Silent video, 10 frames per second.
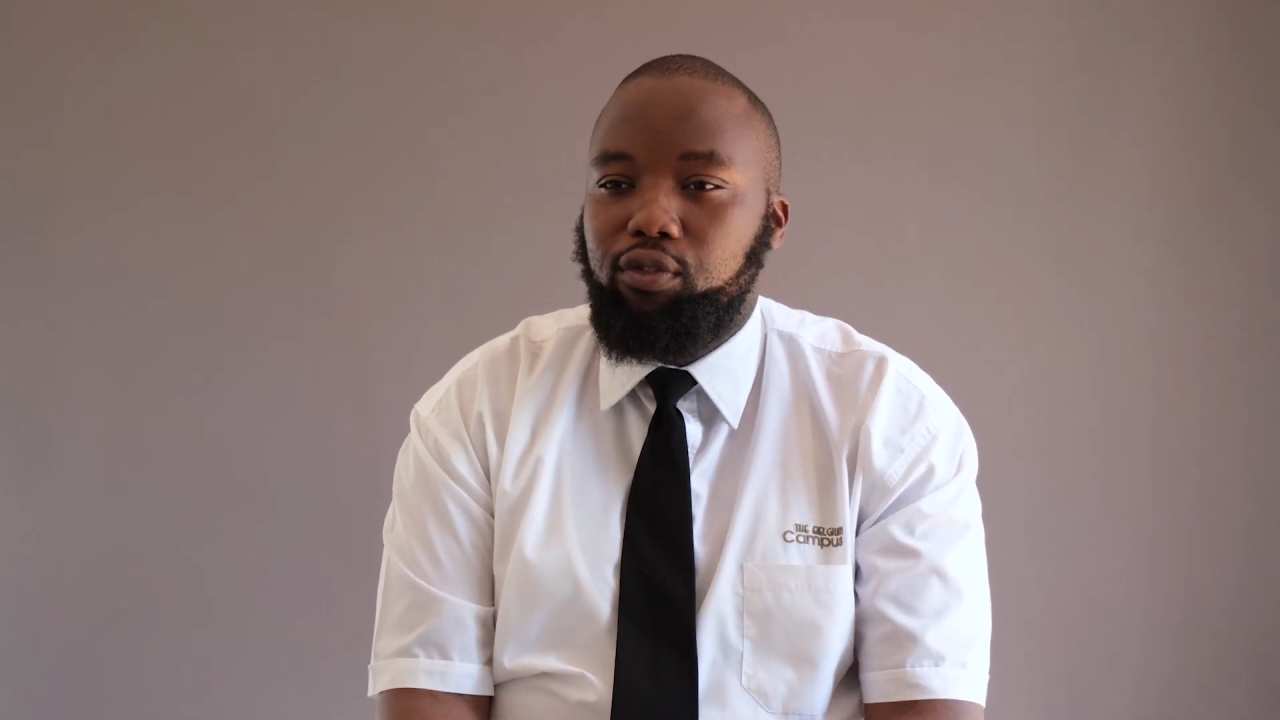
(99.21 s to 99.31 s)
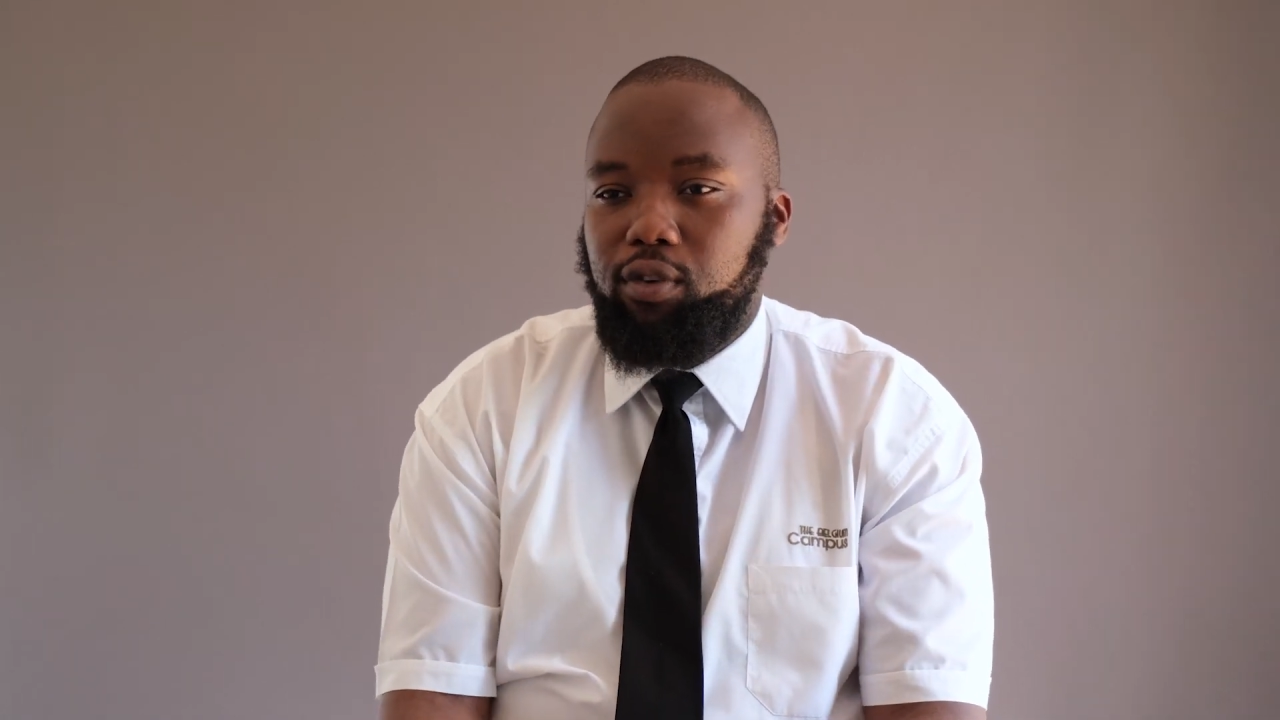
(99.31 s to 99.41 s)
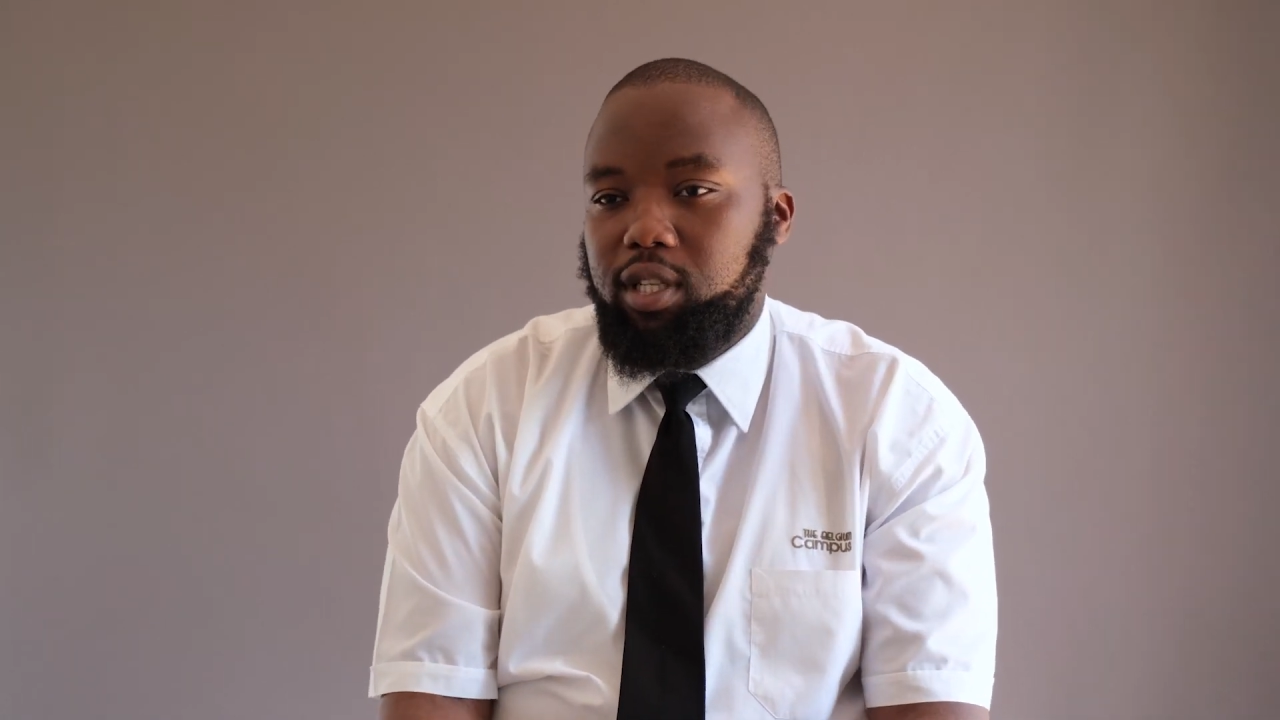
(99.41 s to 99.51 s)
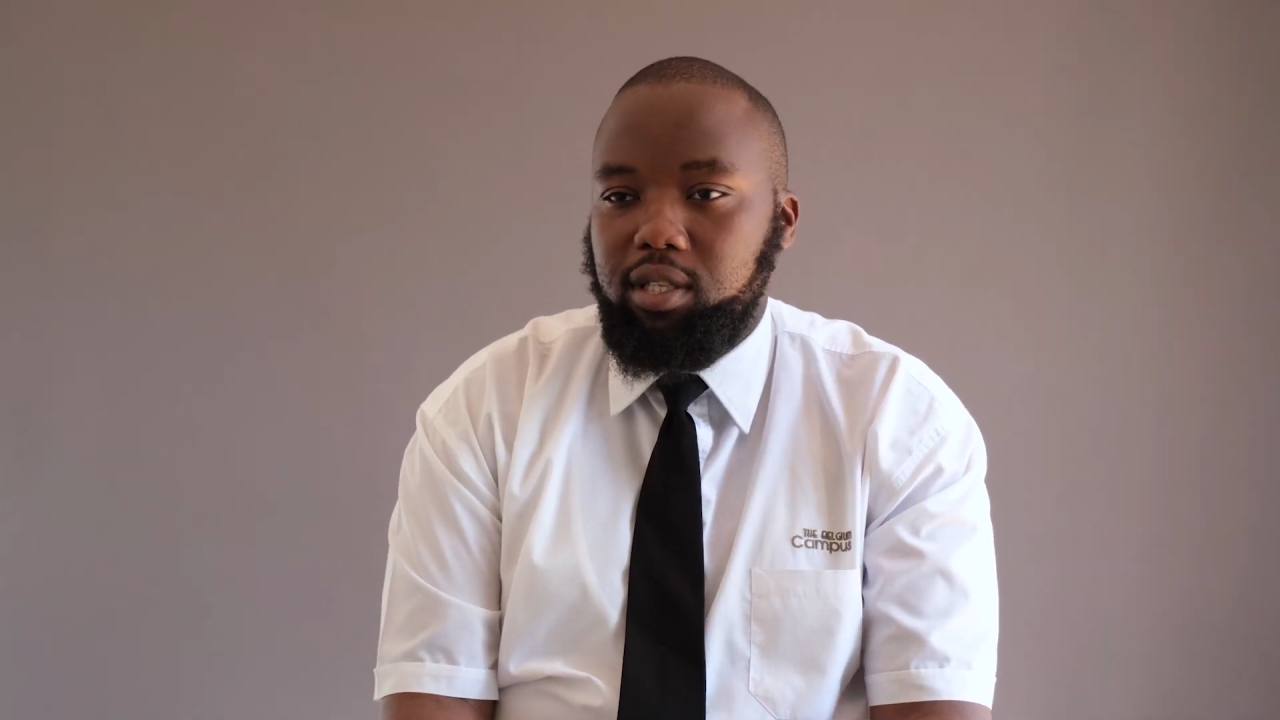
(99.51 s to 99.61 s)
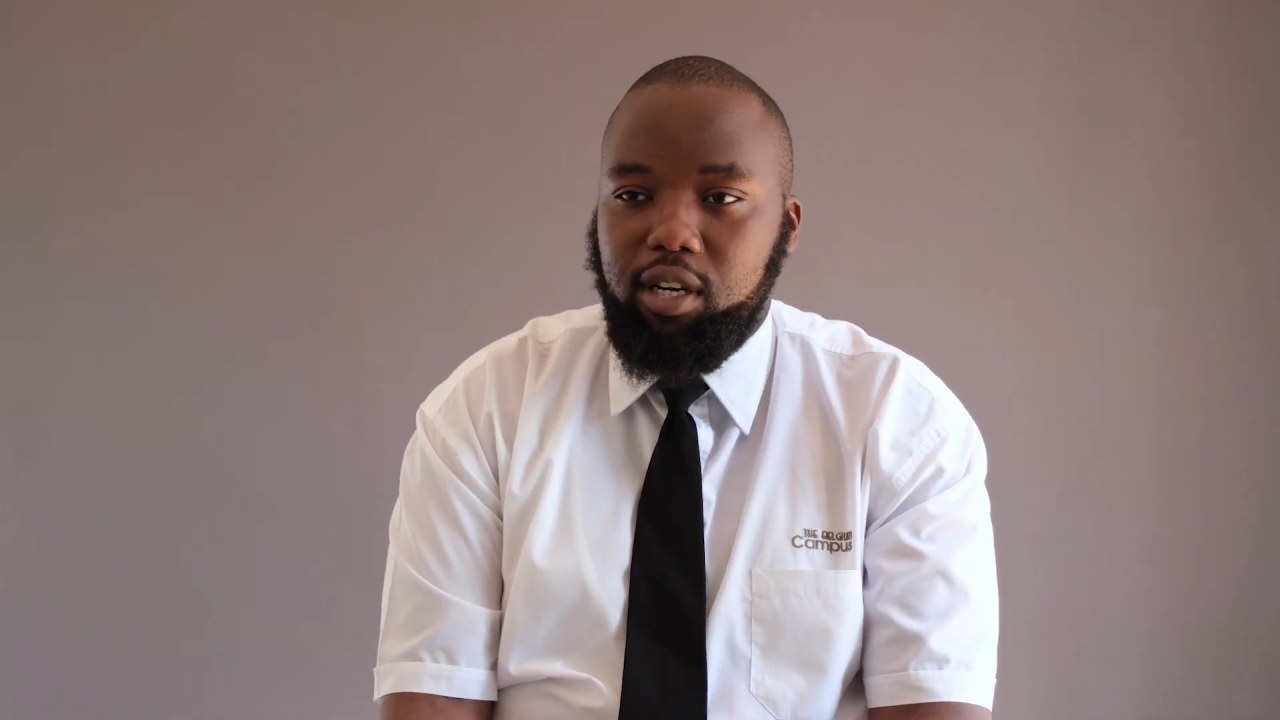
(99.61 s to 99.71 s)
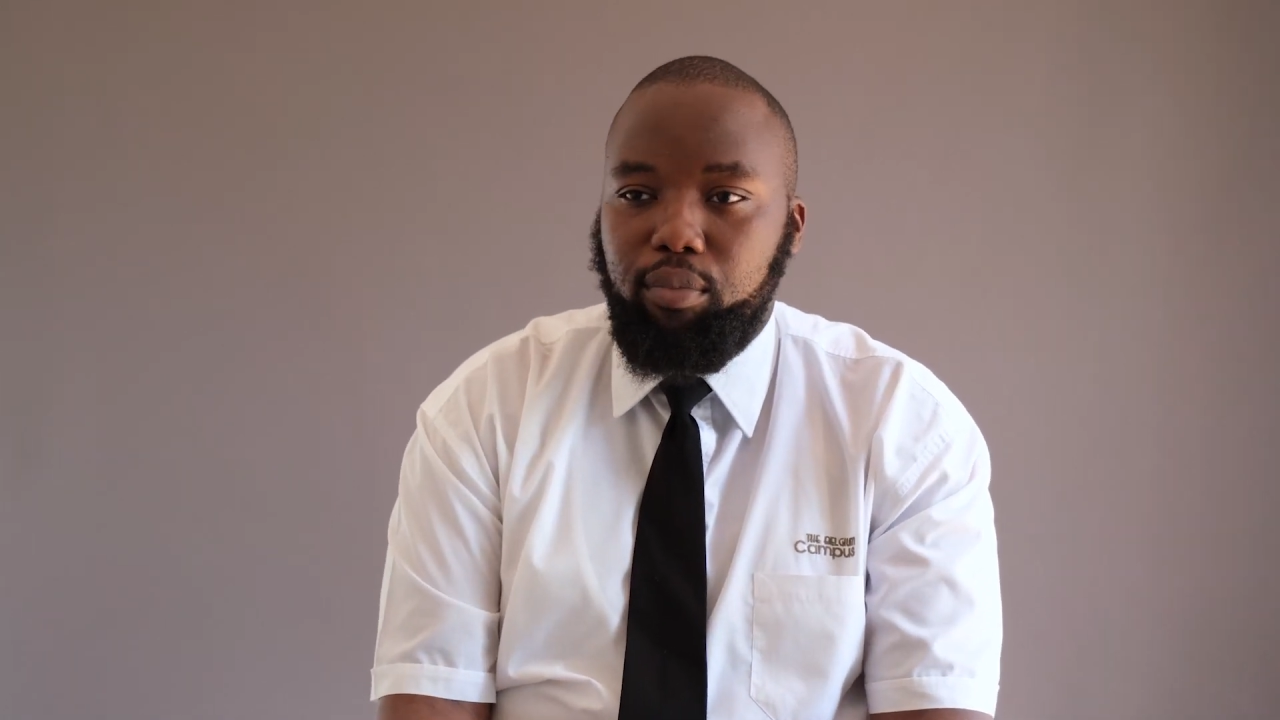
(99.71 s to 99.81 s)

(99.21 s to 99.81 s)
feel set